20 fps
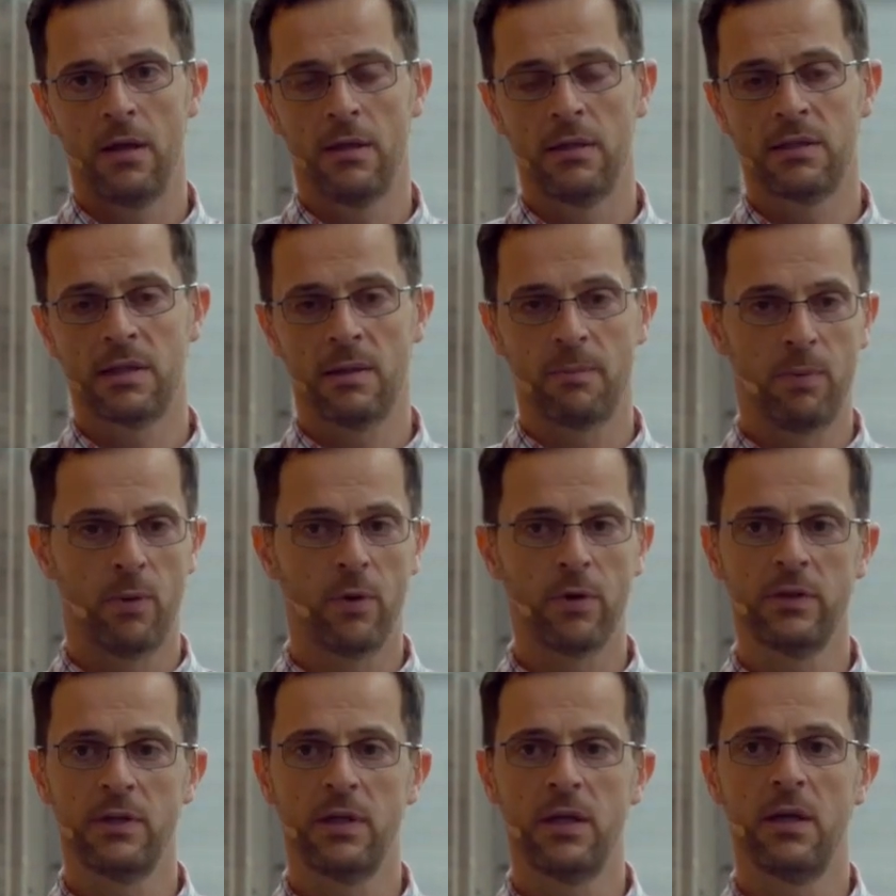
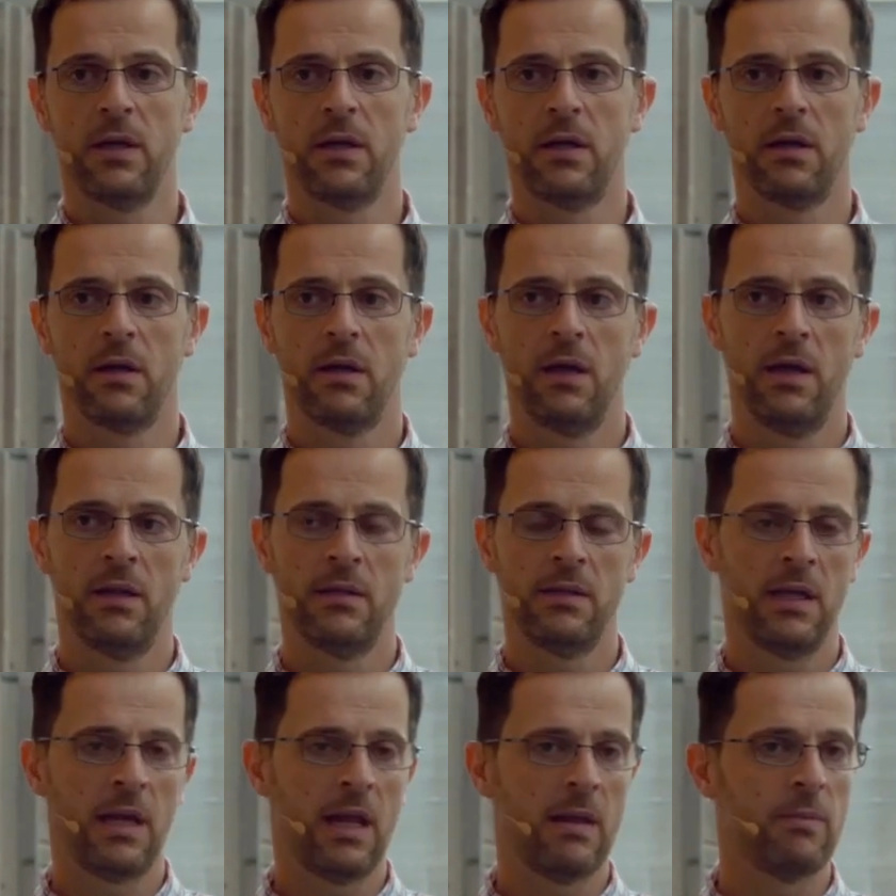supporting
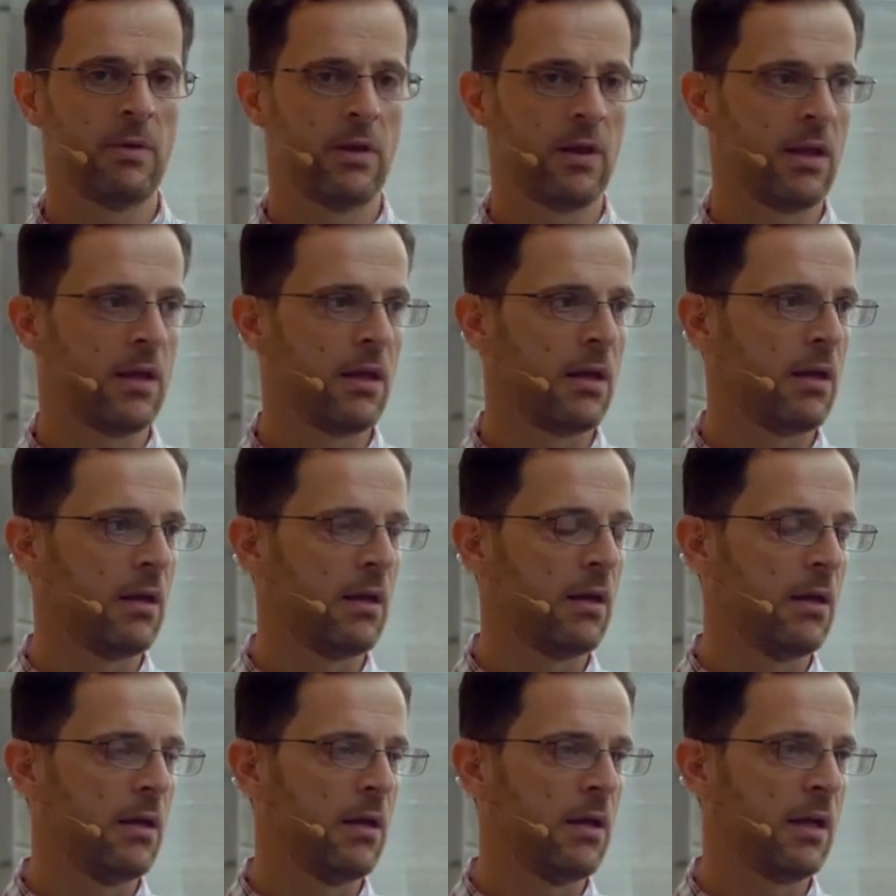and enabling
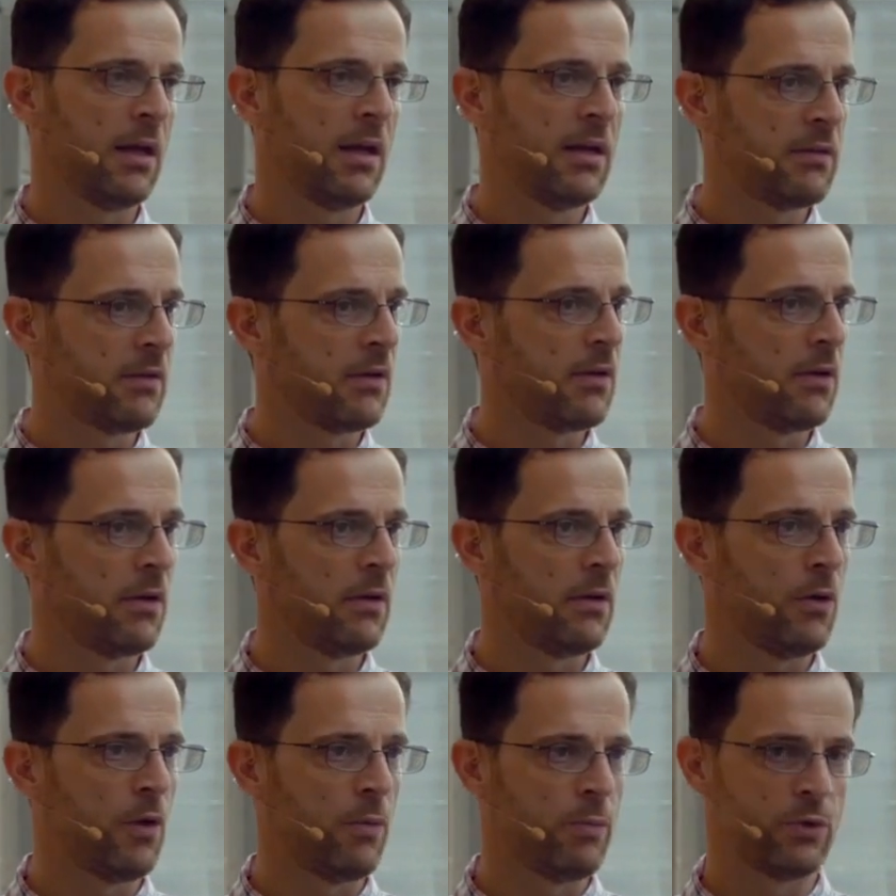
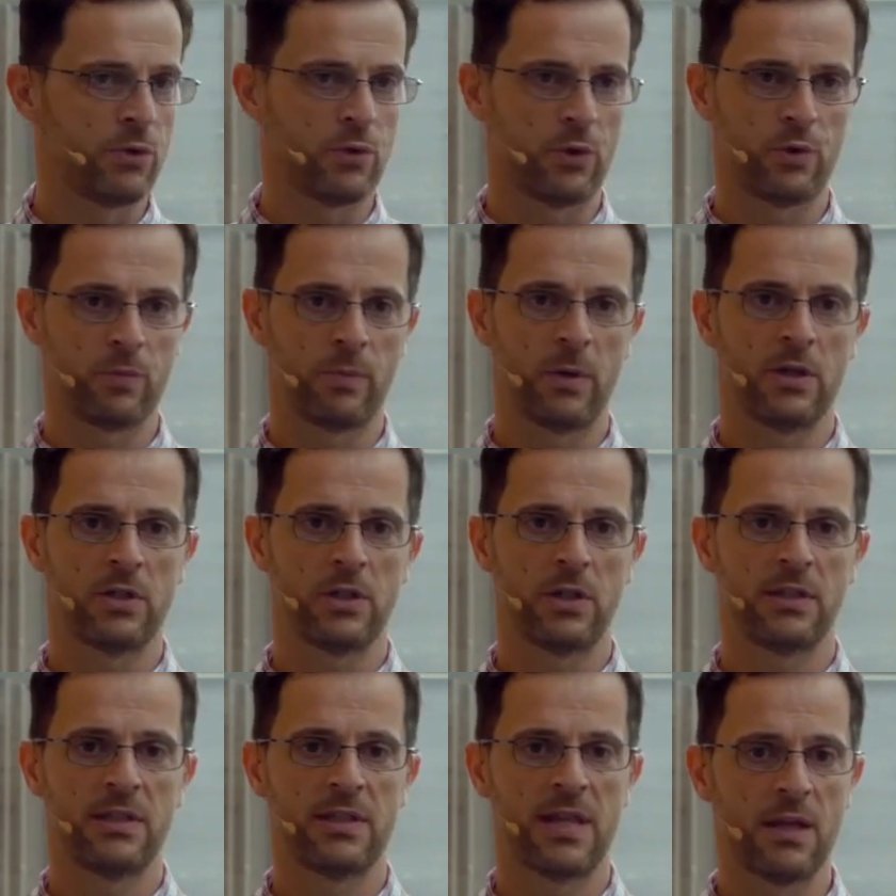critical open source
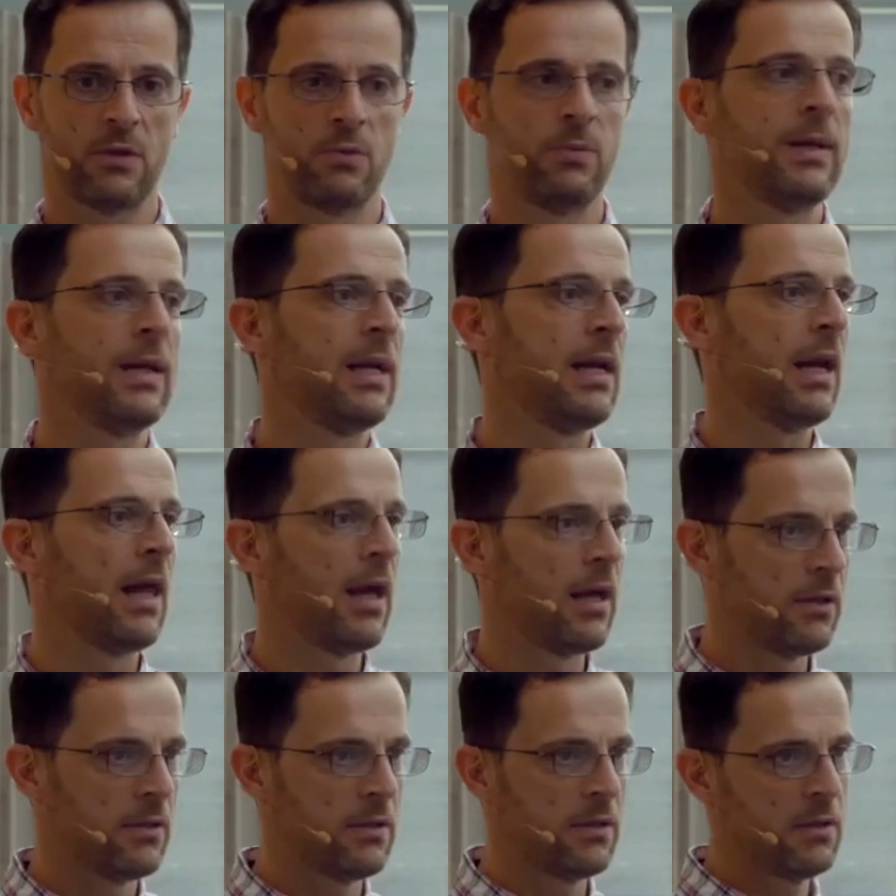projects that we
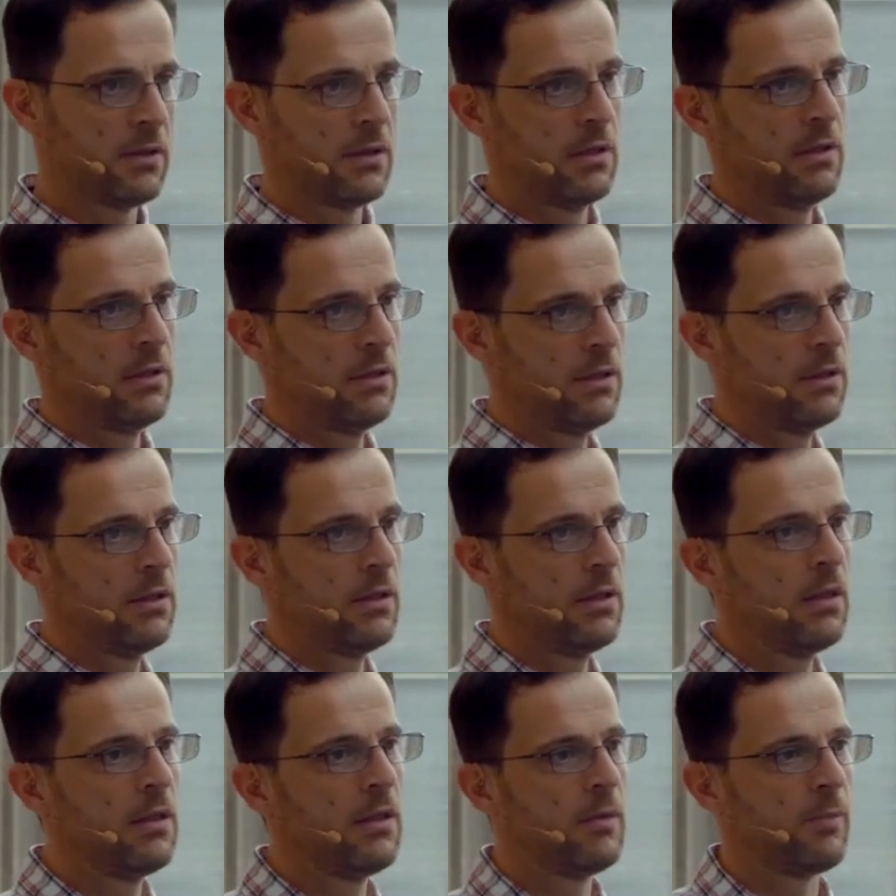rely on
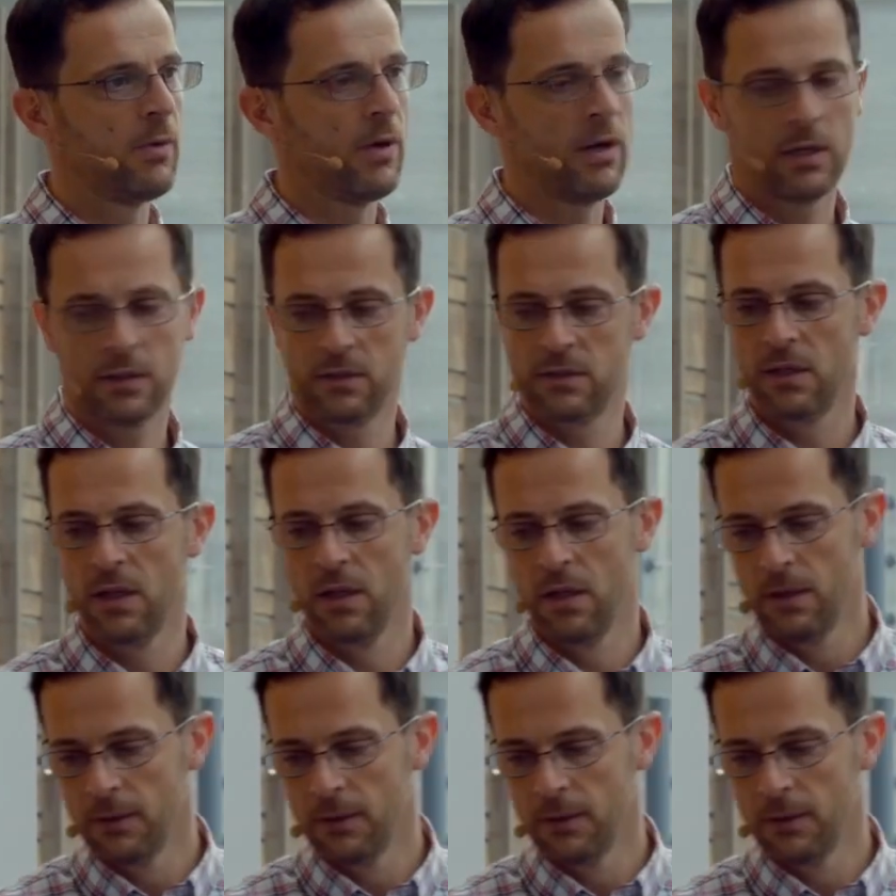in the products.